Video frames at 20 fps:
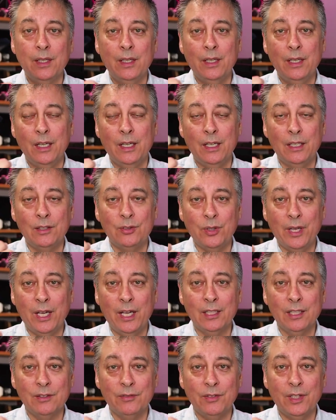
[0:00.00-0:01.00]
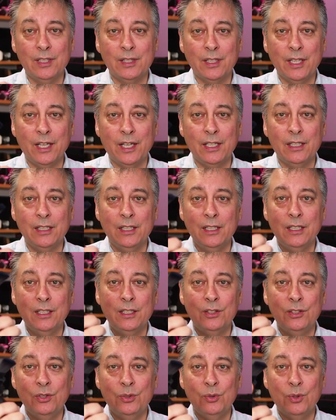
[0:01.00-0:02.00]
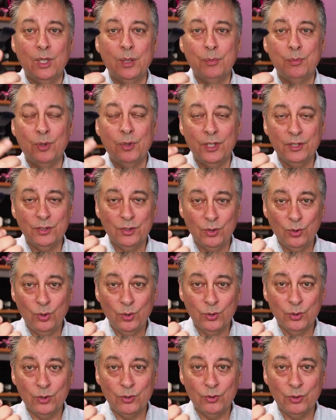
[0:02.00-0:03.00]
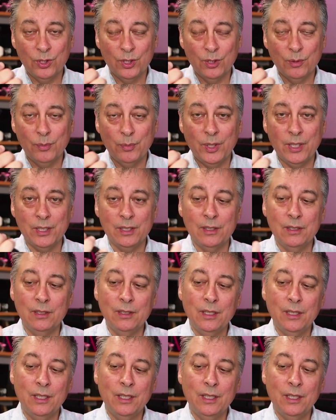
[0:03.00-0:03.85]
And to activate that, you press and hold the trigger button